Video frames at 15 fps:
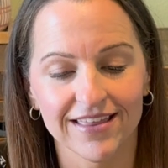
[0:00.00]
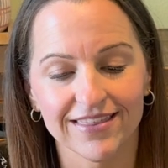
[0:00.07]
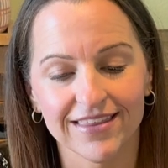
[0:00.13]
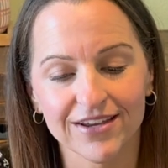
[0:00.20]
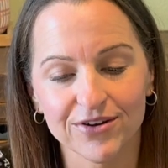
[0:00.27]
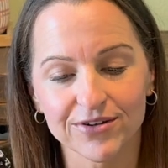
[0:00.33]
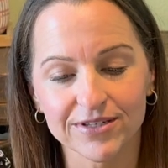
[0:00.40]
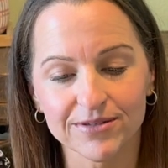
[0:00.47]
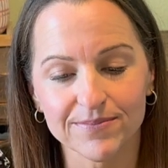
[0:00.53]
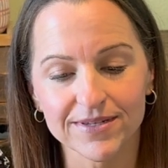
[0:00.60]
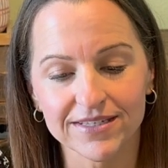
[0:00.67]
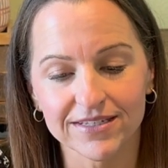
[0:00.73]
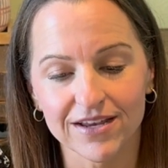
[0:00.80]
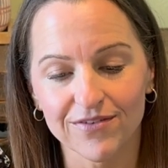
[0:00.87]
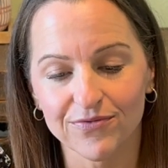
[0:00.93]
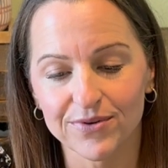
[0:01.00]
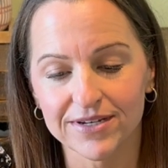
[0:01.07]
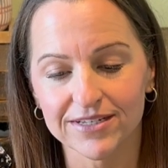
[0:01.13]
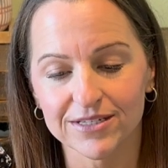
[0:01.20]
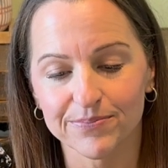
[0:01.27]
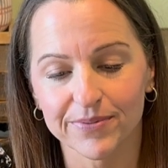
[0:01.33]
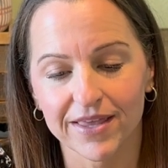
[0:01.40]
The Christmas stuff we
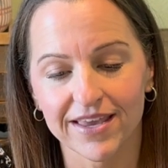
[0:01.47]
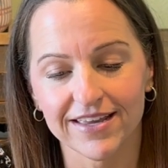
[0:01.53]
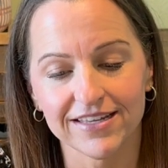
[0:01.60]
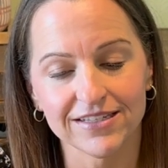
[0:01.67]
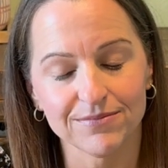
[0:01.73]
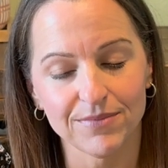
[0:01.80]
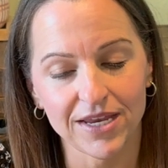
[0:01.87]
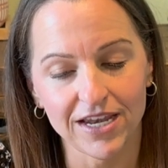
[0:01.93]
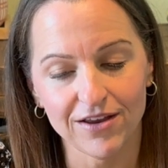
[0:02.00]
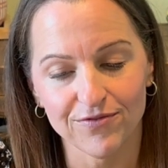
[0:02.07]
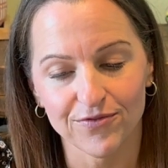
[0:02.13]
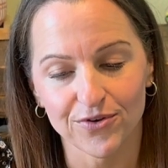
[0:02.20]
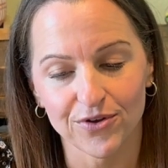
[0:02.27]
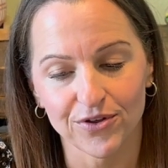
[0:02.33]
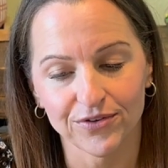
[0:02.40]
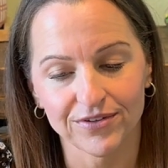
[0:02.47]
display is meaningful,